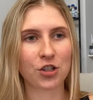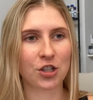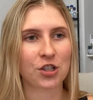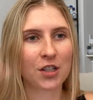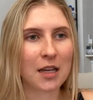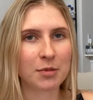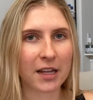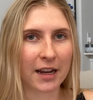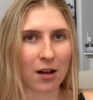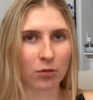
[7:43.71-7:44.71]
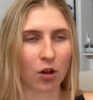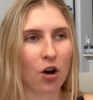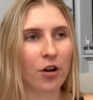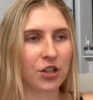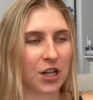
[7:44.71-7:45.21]
She just keeps saying how
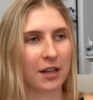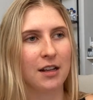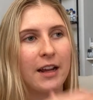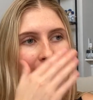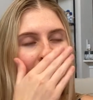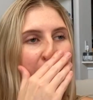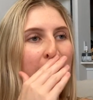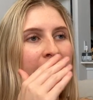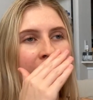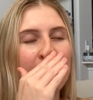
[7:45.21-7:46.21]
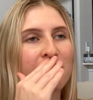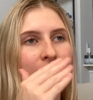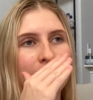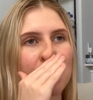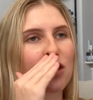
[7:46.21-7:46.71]
large he is. I can't
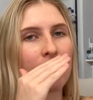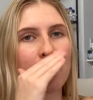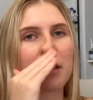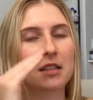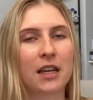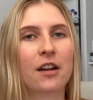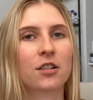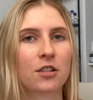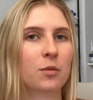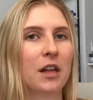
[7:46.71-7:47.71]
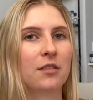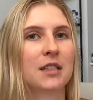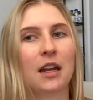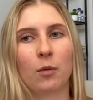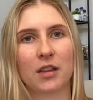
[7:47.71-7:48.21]
describe these characters
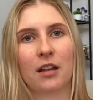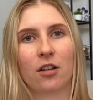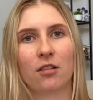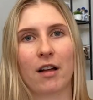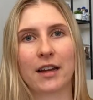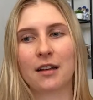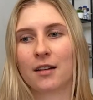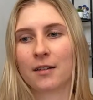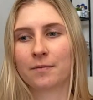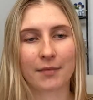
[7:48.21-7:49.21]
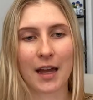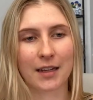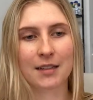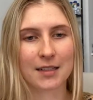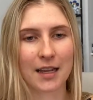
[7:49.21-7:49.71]
without saying what they look like.
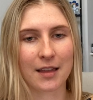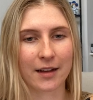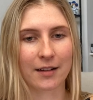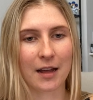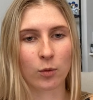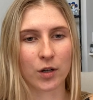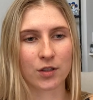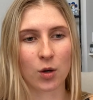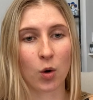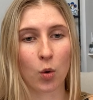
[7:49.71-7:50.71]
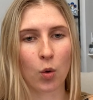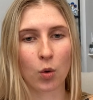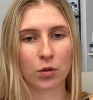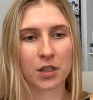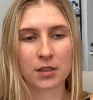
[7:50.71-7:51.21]
I can say that Edward's
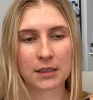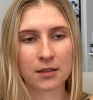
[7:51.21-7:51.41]
old.